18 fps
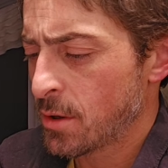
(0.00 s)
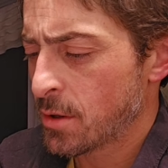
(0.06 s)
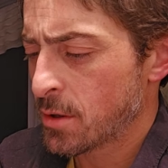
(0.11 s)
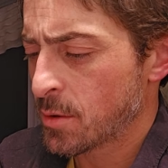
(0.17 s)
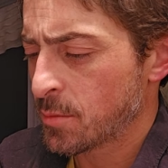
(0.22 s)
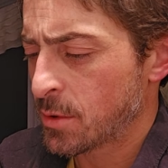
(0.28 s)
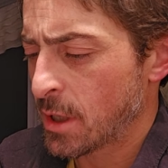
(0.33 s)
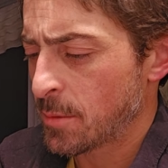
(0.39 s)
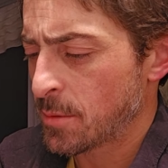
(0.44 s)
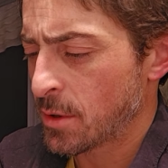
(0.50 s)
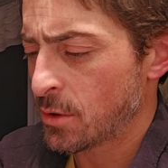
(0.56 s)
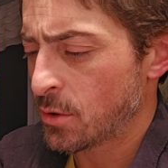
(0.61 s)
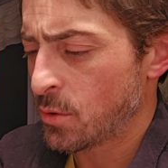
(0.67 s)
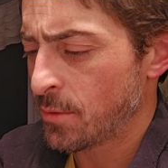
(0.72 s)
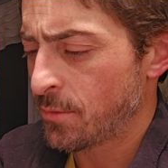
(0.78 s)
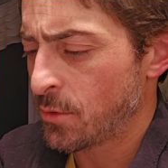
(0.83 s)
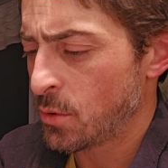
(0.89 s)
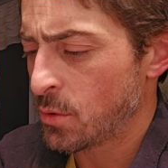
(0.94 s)
Sometimes I'll
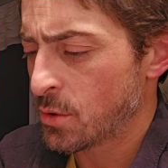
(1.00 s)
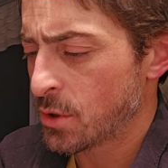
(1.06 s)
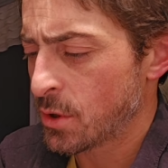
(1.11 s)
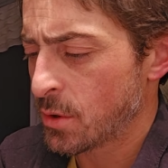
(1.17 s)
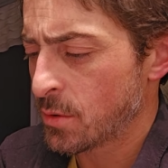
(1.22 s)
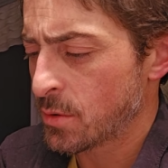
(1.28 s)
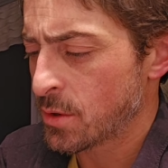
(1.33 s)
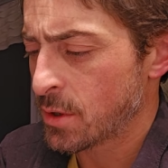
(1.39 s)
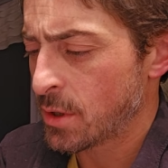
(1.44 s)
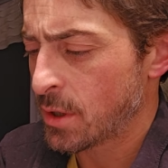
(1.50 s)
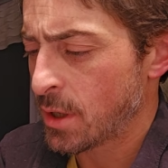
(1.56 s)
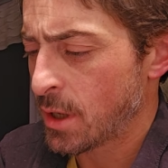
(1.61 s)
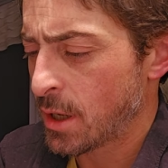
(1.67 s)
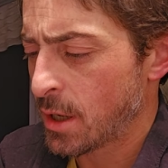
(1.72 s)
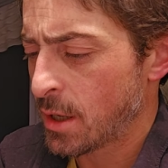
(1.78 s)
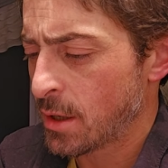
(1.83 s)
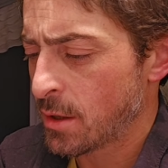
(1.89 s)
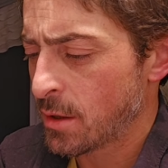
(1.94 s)
do a few stones in a
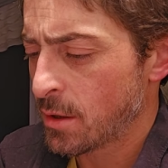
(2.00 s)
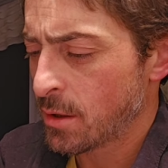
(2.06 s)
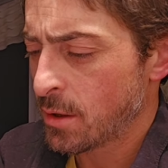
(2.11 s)
night.